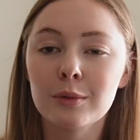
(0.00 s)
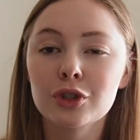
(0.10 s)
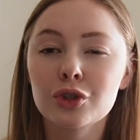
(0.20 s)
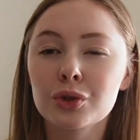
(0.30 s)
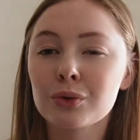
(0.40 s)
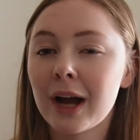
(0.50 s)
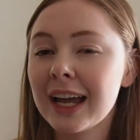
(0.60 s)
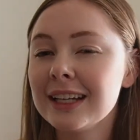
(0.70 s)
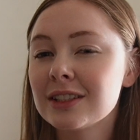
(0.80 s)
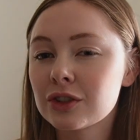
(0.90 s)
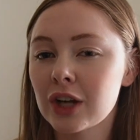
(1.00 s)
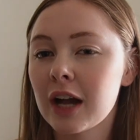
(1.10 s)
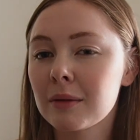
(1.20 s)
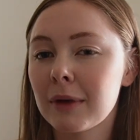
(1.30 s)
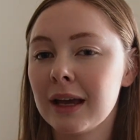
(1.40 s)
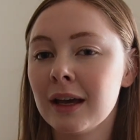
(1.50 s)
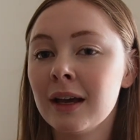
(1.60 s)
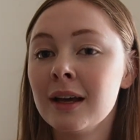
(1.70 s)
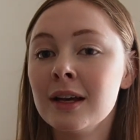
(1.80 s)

I was trying to track my